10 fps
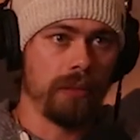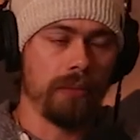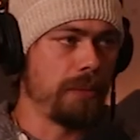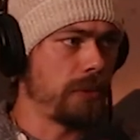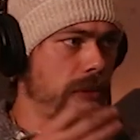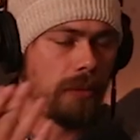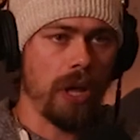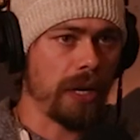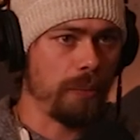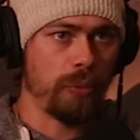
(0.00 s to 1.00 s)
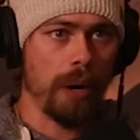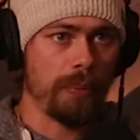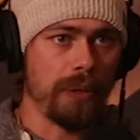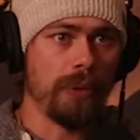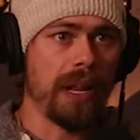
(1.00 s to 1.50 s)
It was logging
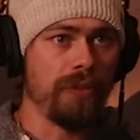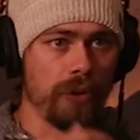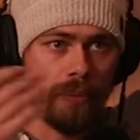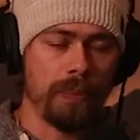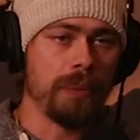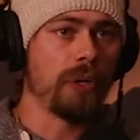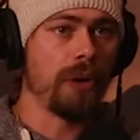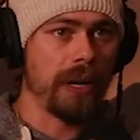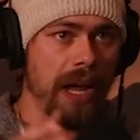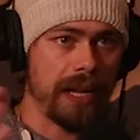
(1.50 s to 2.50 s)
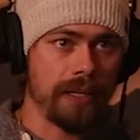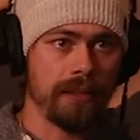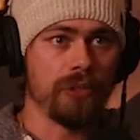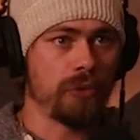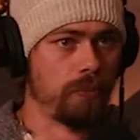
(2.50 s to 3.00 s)
property, whatever, and people go and hike.
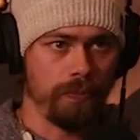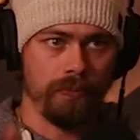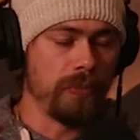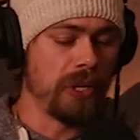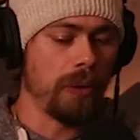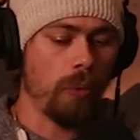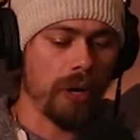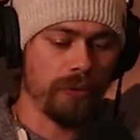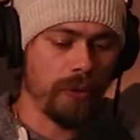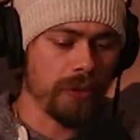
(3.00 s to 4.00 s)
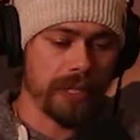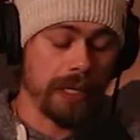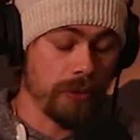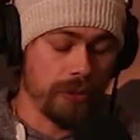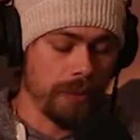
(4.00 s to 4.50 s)
There's waterfall
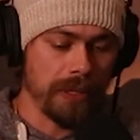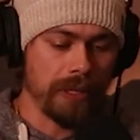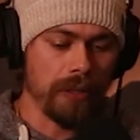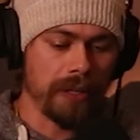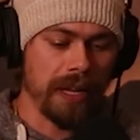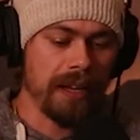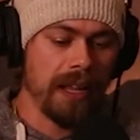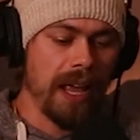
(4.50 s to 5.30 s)
sites or something to look at.